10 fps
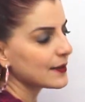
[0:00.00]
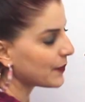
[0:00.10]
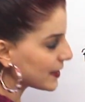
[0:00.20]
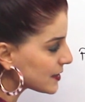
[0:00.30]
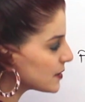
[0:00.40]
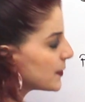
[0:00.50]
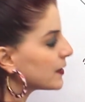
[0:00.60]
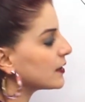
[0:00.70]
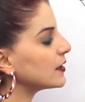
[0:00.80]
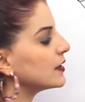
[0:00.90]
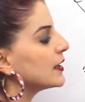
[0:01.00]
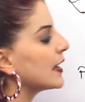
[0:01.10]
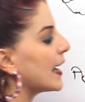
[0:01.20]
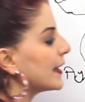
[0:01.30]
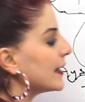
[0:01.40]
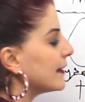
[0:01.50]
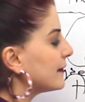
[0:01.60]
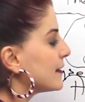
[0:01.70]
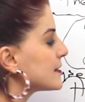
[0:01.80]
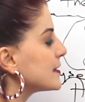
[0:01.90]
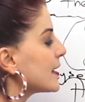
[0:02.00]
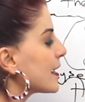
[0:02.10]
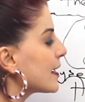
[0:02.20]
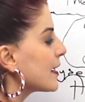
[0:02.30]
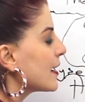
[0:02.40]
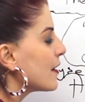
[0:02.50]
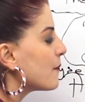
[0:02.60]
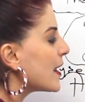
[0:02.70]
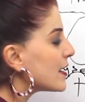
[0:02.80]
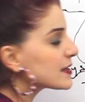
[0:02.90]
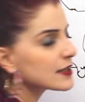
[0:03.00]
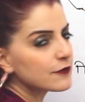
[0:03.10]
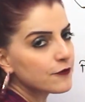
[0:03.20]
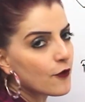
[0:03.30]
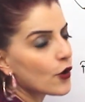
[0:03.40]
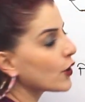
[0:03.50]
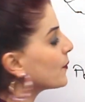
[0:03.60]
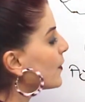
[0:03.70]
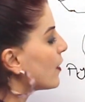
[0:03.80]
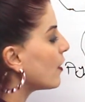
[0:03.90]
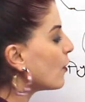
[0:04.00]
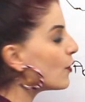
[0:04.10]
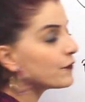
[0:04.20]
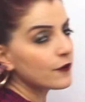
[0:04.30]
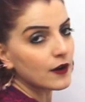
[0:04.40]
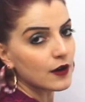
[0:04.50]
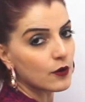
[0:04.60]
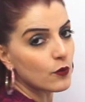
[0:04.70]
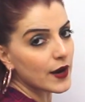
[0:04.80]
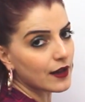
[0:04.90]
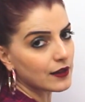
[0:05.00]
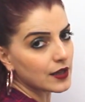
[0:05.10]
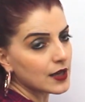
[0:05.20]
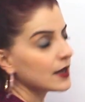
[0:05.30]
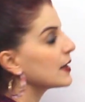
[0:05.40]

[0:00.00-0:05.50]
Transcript: possible, and it is the past form of will,